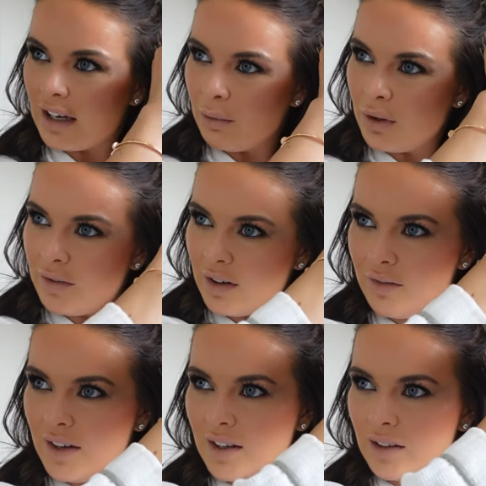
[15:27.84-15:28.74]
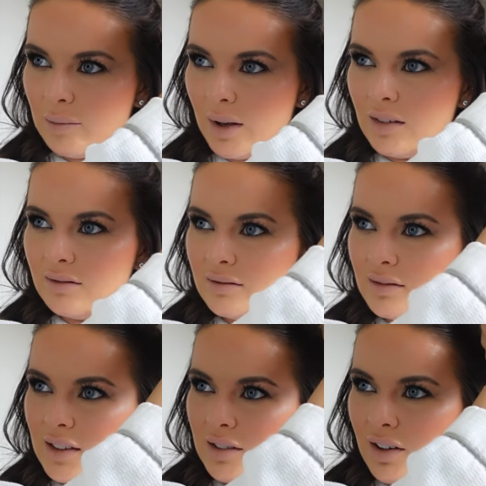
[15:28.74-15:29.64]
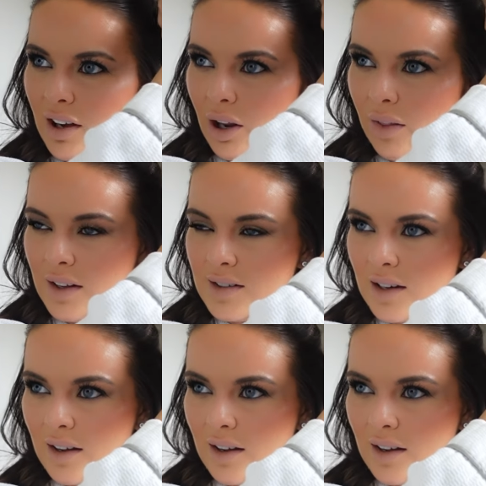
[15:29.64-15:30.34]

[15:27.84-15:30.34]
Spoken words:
I'm not even a vegan, but even I know that's